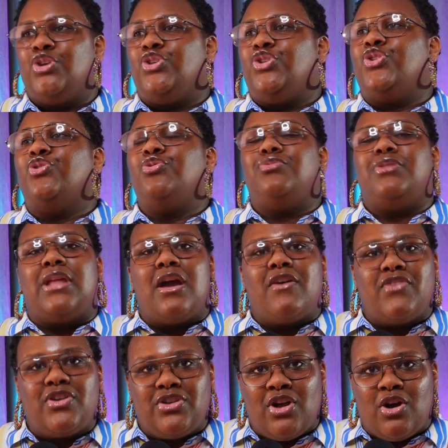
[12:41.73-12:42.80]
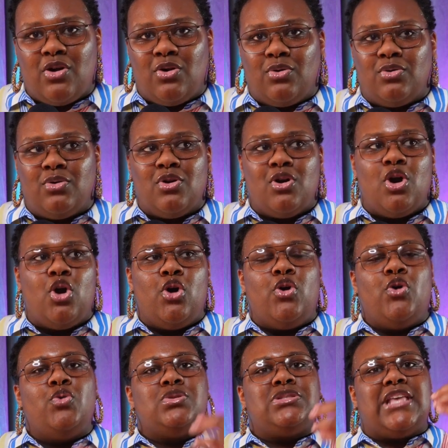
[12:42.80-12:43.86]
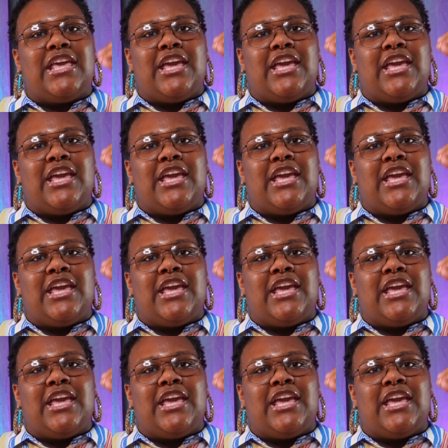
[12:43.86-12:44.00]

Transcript: You never know who's